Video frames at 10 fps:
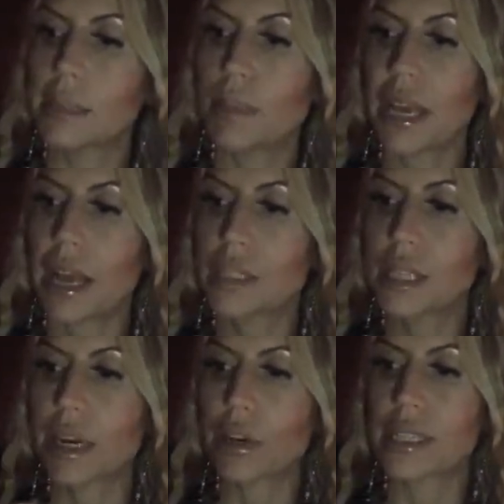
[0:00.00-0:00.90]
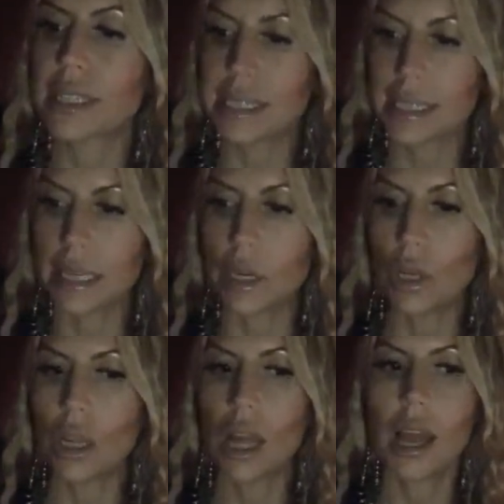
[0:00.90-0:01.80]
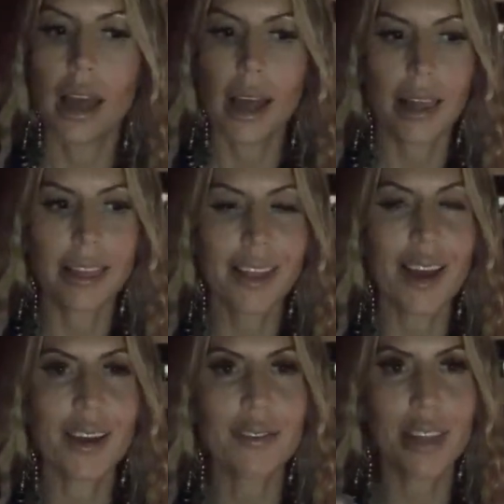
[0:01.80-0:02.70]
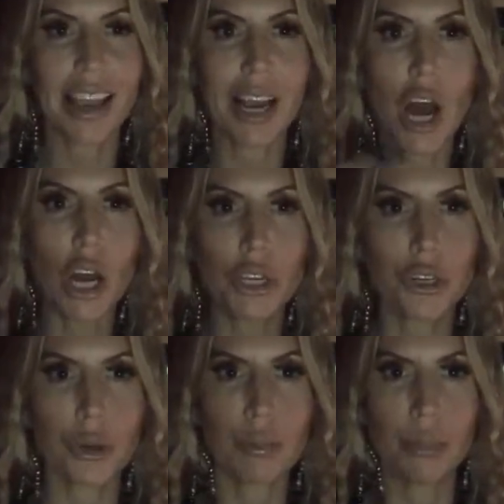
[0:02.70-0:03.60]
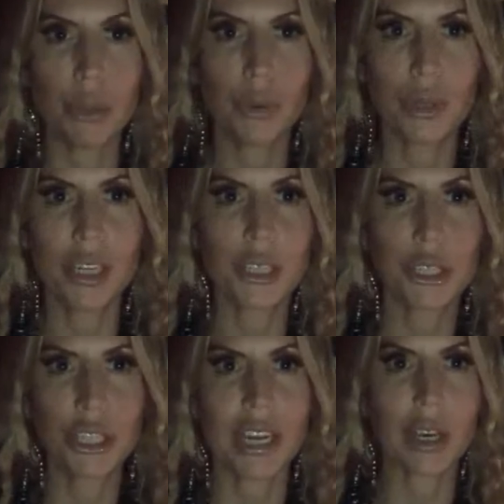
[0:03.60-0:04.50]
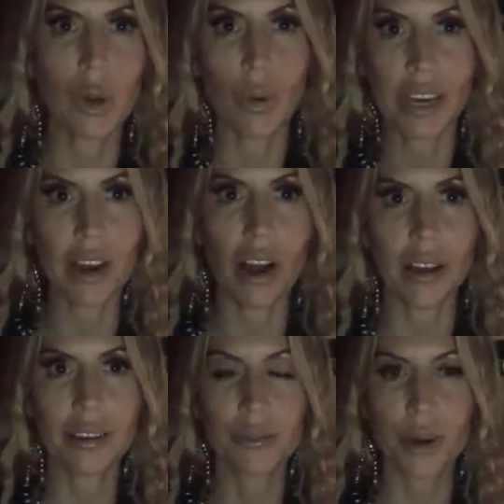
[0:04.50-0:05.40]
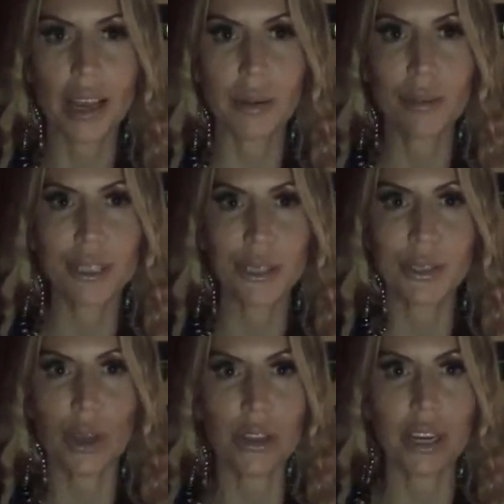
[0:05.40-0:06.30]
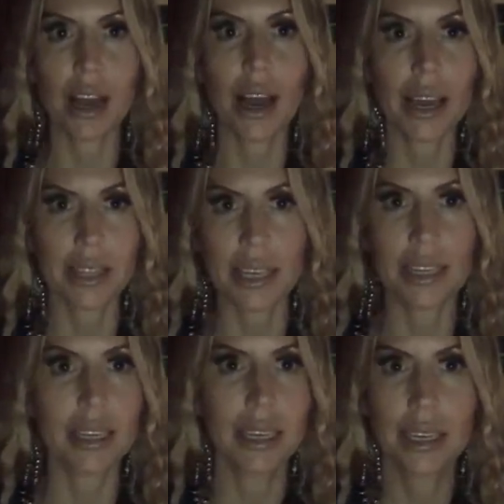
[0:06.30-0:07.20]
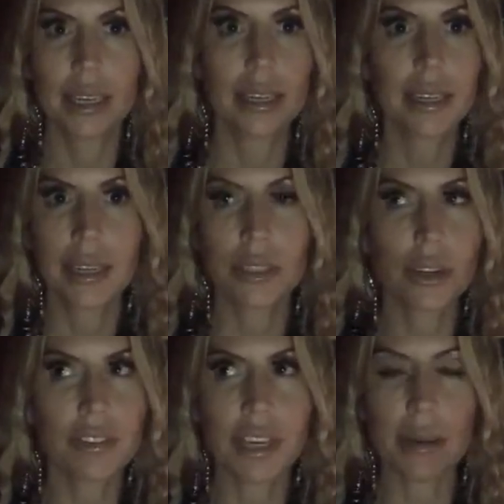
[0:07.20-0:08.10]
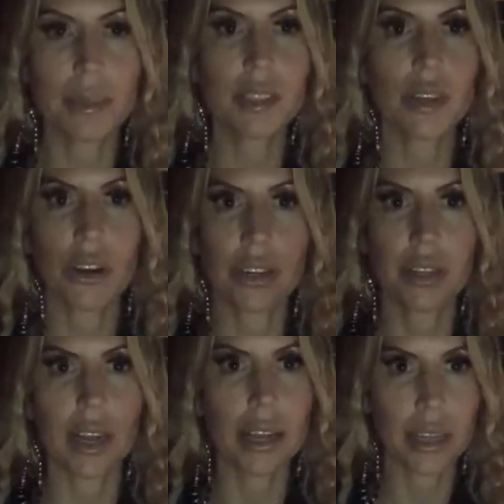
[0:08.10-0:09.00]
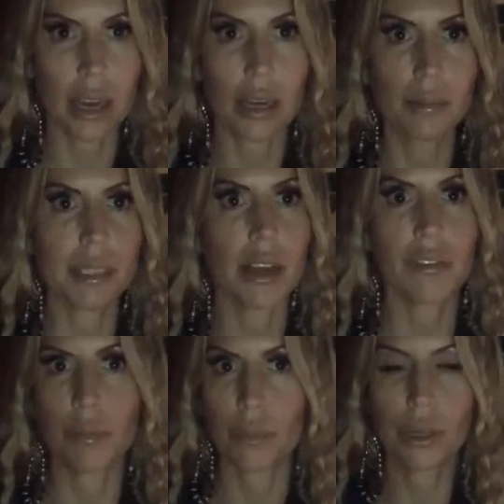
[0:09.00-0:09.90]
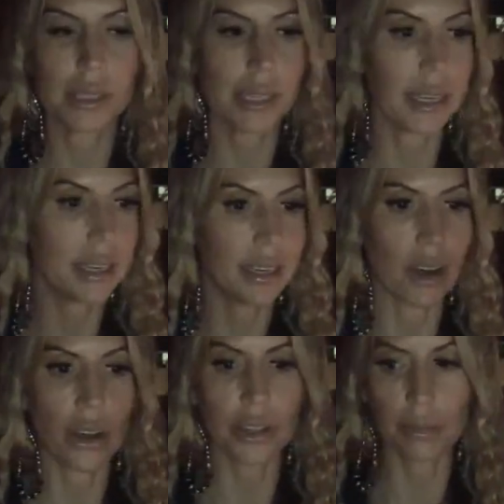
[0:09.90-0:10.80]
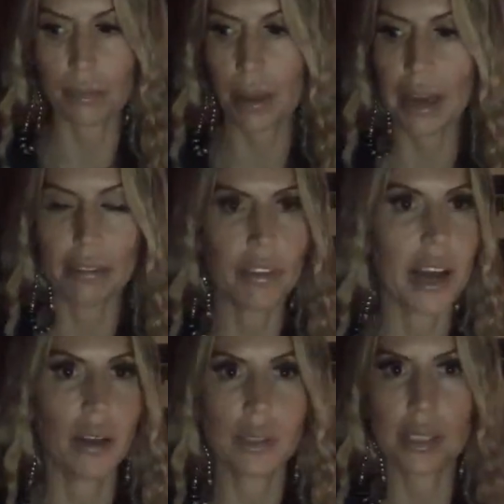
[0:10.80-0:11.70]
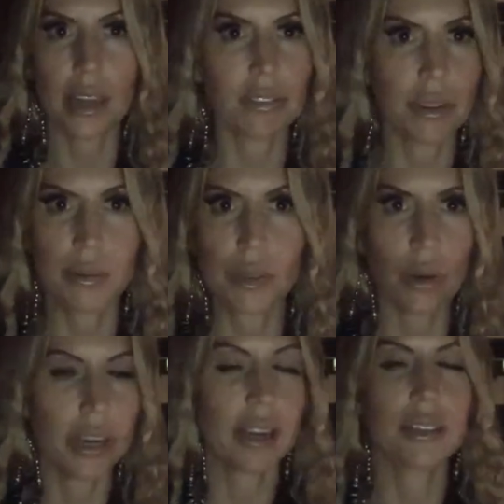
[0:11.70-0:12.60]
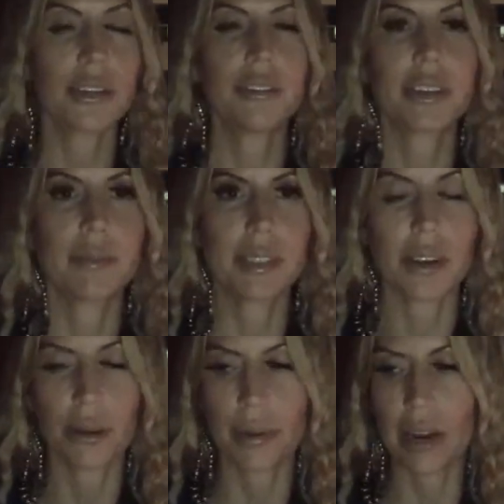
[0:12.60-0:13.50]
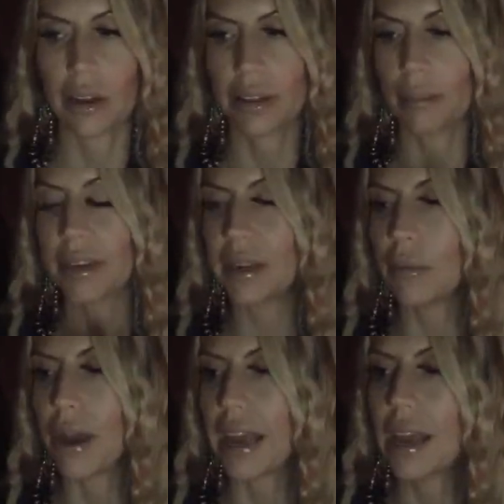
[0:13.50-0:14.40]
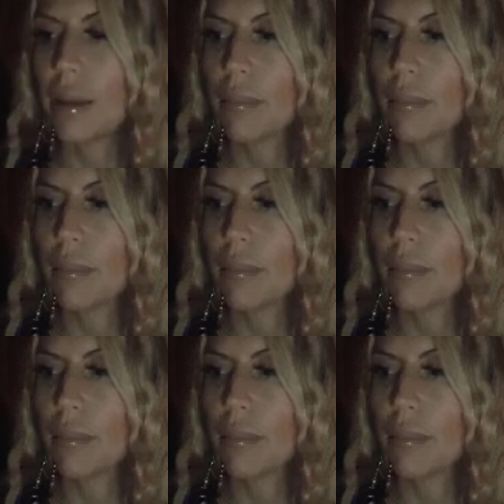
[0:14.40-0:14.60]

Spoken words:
because there is still a lot of like under boot shit going on, right? We just saw the guy that, don't even get me started, the guy that hung himself in prison and all the pedophile stuff that was going on. Don't even get me started about all that. But anyway,